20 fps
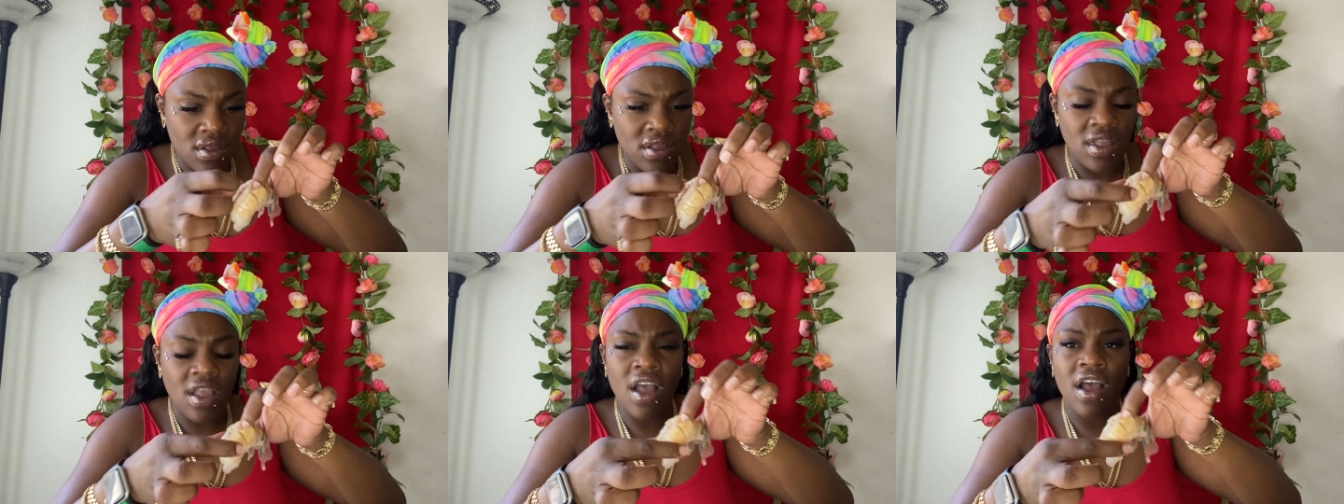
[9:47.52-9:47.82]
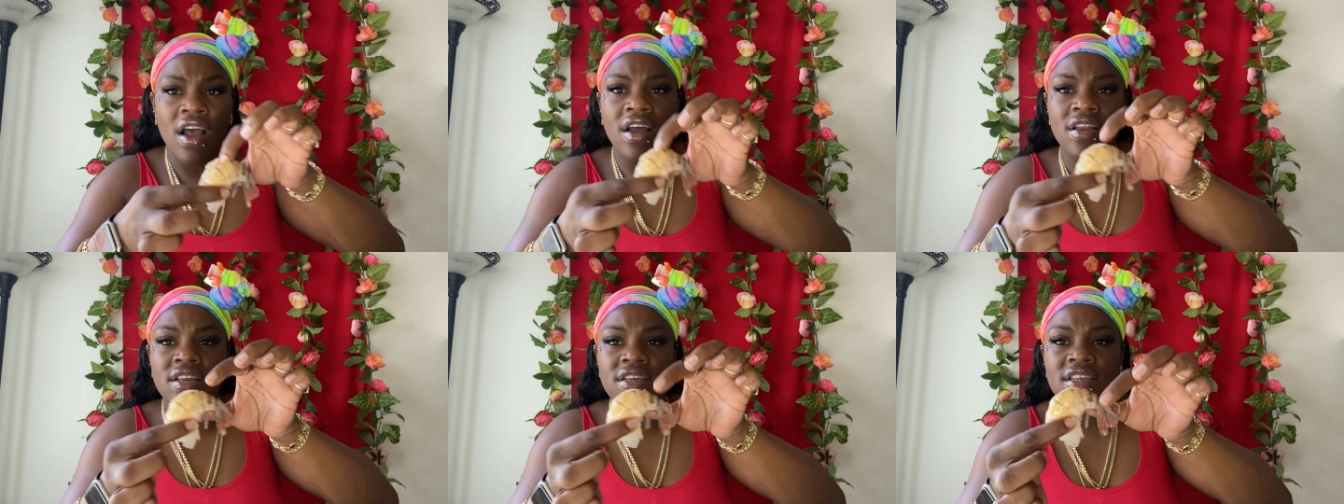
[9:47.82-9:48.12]

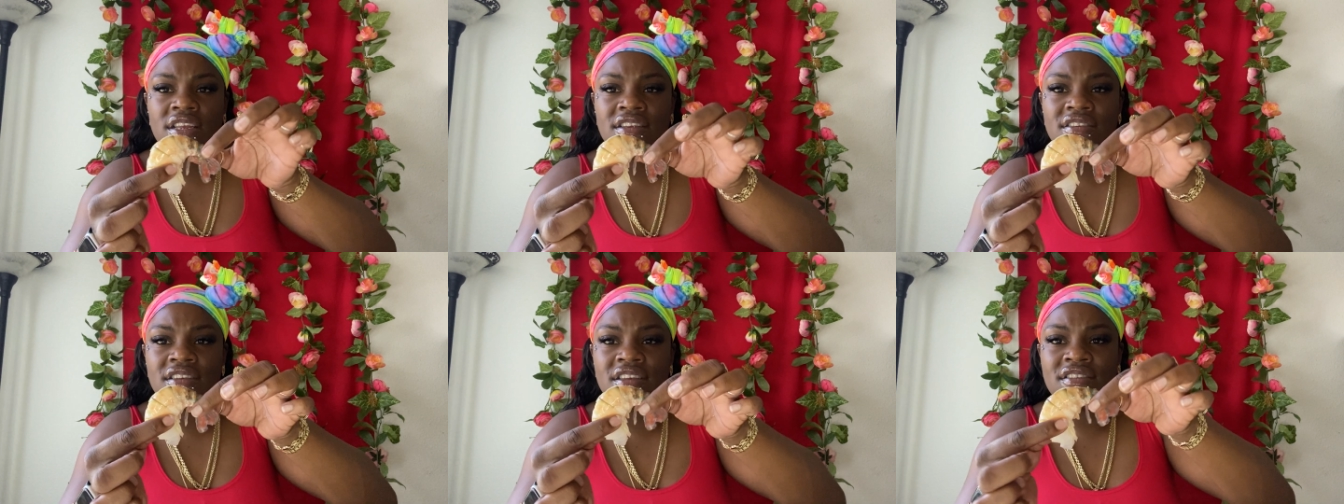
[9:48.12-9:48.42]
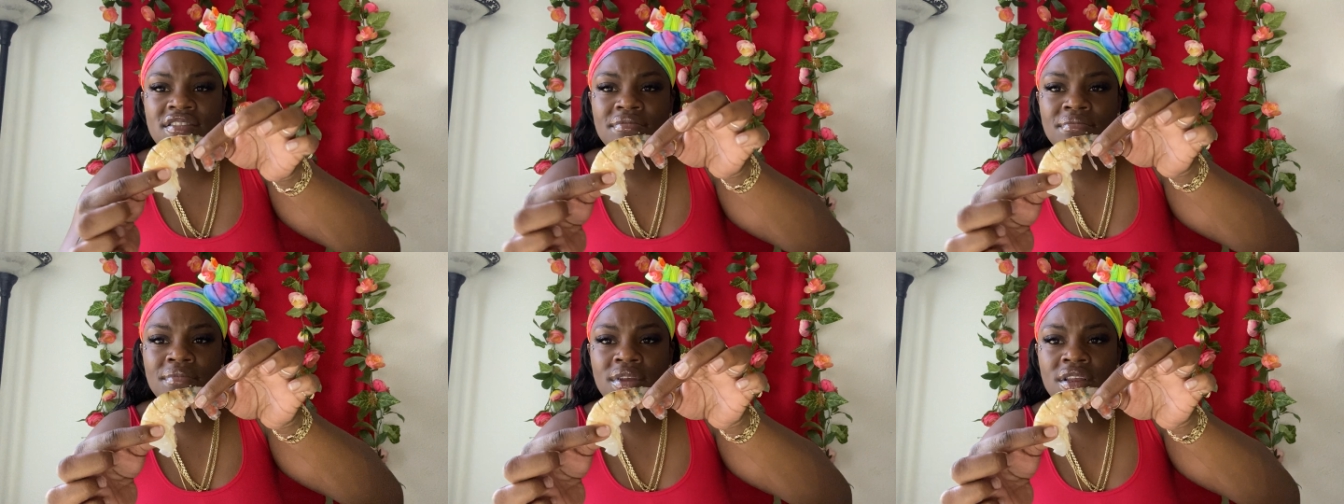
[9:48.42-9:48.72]
Y'all, did this
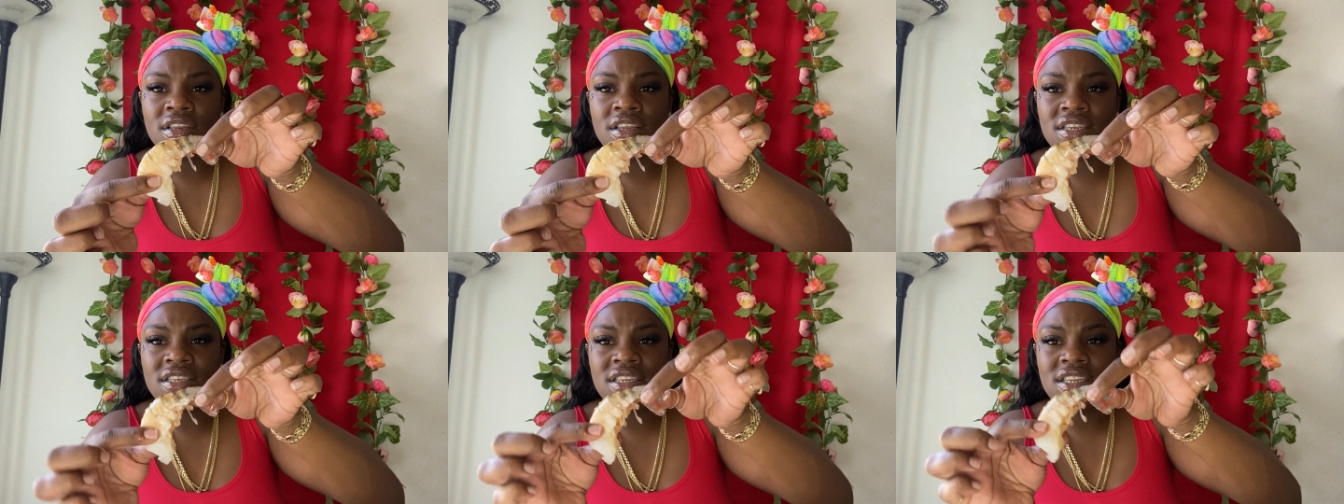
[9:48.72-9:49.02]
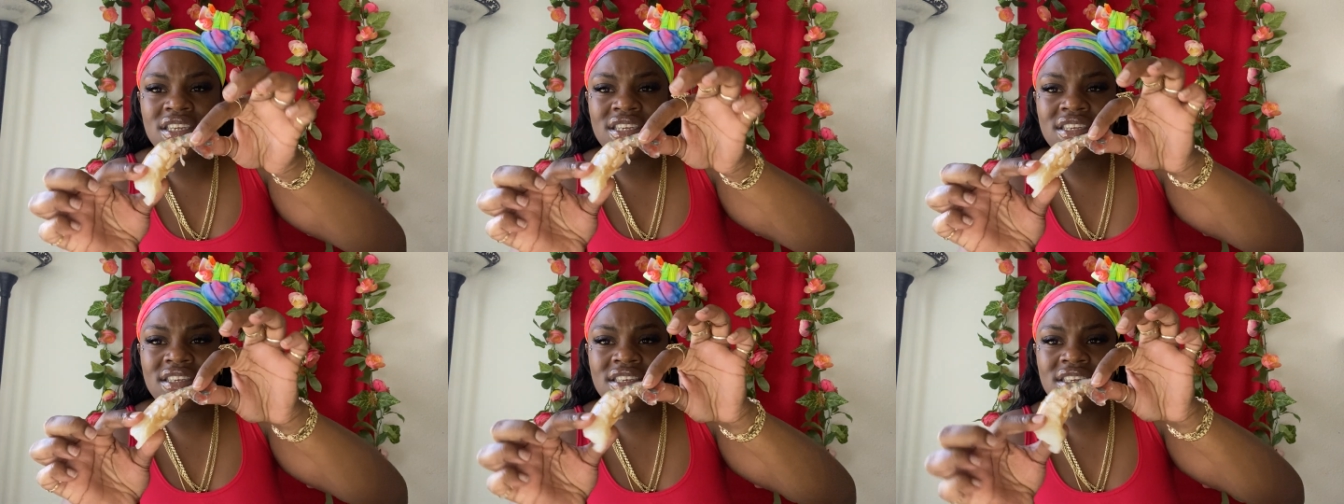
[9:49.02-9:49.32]
this this
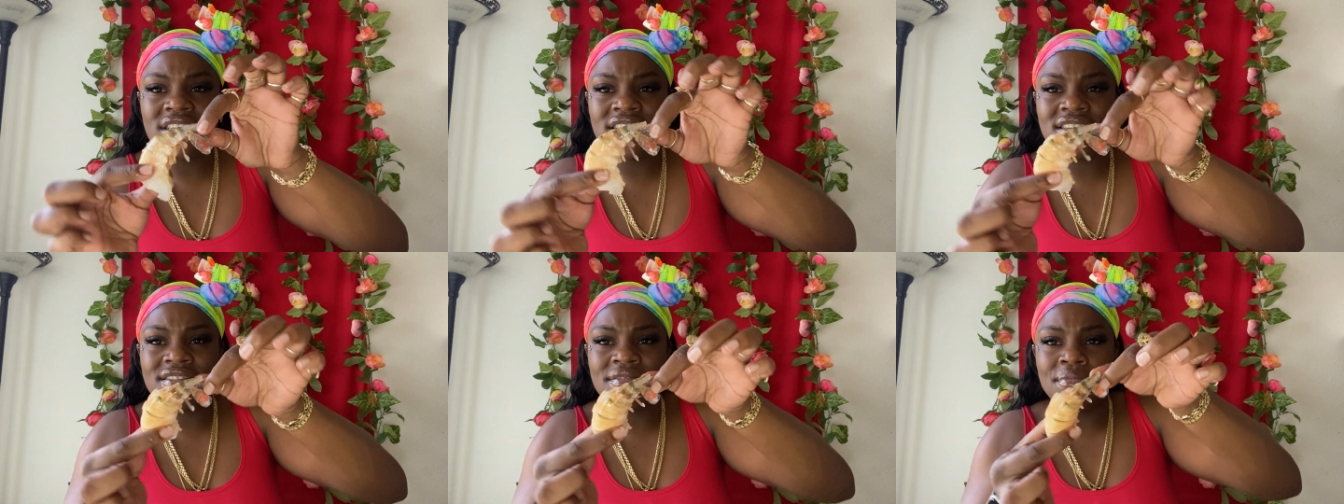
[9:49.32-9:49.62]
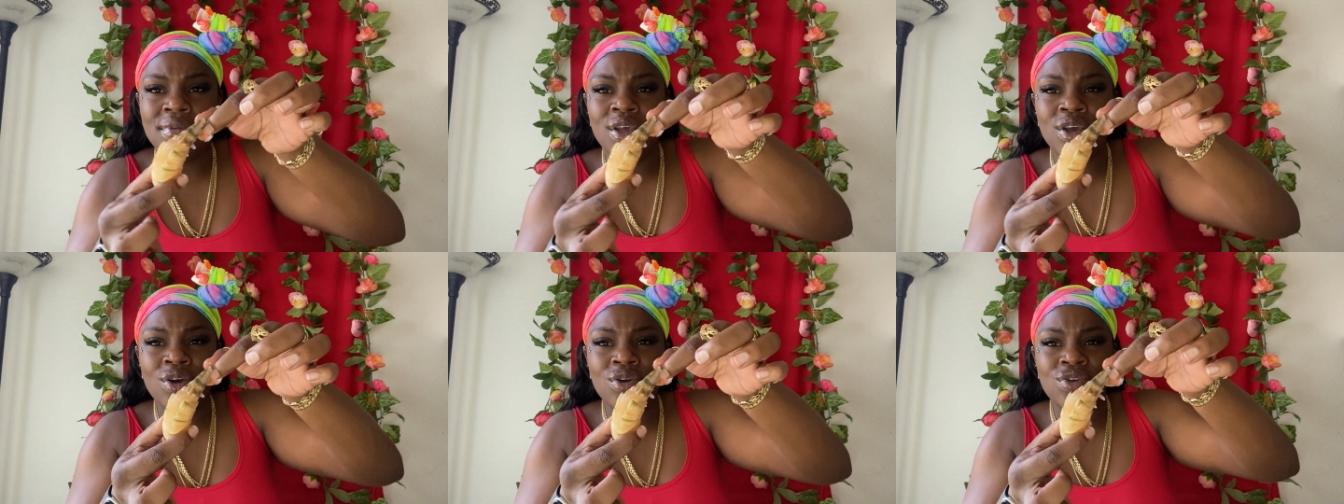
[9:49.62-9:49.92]
this, this
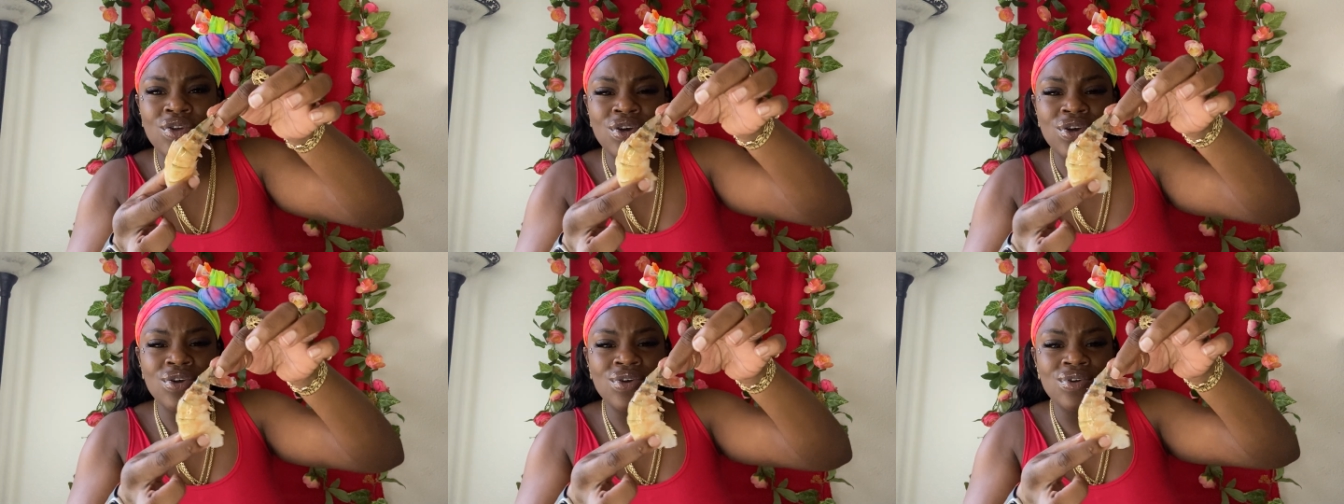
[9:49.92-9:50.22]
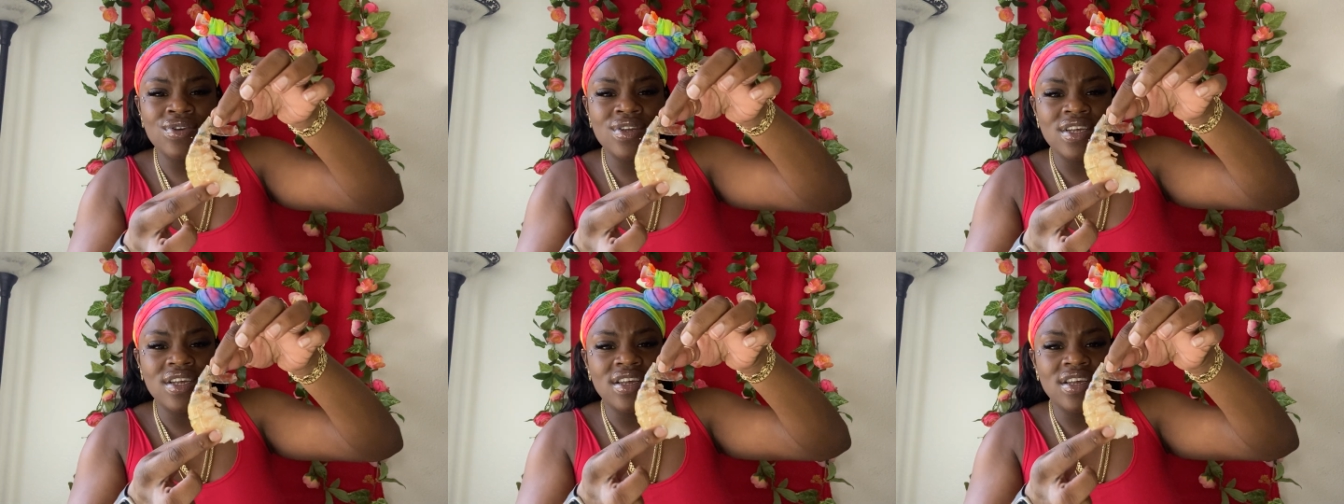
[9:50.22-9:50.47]
mildew?